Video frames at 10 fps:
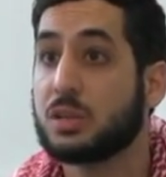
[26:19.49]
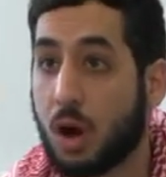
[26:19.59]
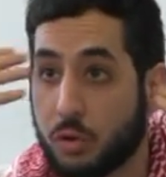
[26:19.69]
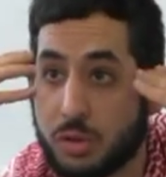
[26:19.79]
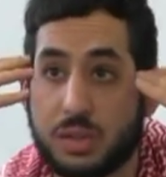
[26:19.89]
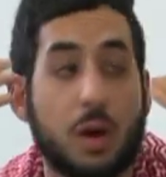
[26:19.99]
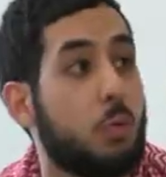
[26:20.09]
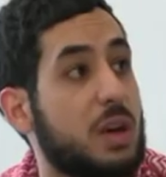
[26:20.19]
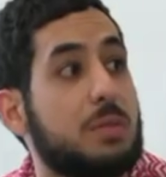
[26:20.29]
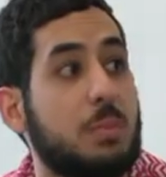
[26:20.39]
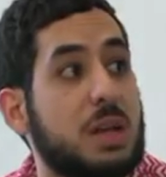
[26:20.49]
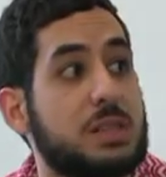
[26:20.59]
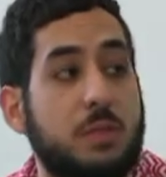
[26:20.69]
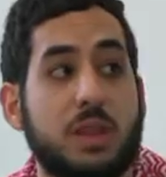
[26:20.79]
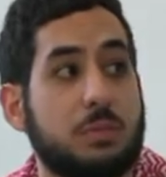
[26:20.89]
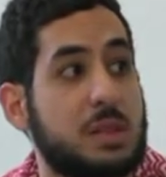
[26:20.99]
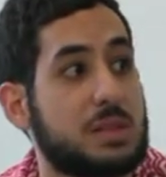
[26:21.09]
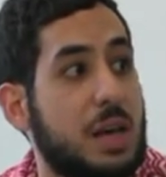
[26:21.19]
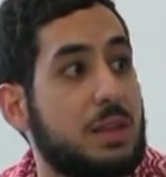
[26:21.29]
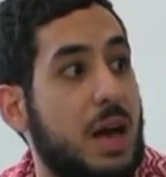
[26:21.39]
to understand what it means for them to
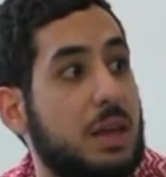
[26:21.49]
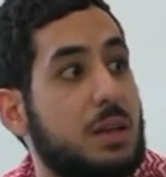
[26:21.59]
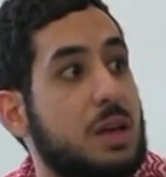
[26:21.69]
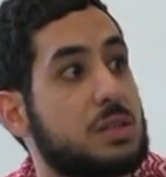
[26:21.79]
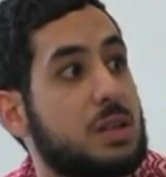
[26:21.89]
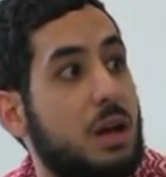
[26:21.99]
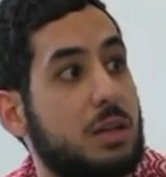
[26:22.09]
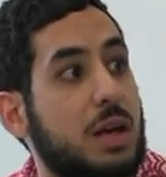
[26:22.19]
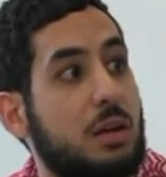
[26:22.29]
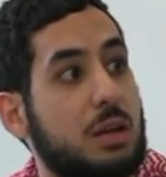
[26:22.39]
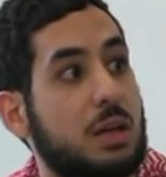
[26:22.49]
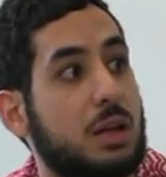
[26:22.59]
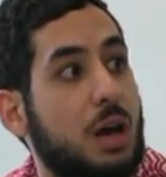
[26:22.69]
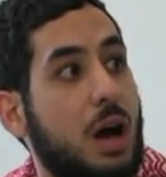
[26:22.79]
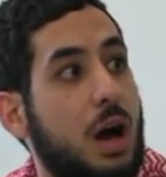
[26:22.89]
say that solidarity,